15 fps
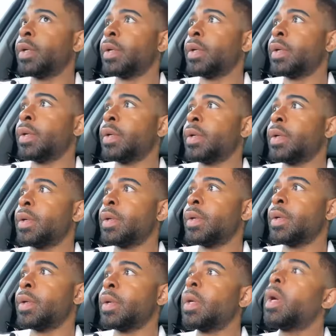
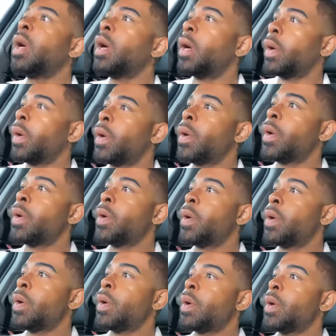
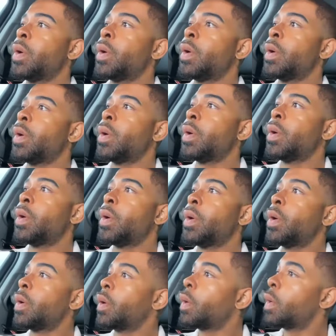
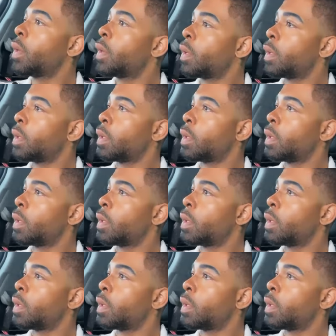Nothing is said.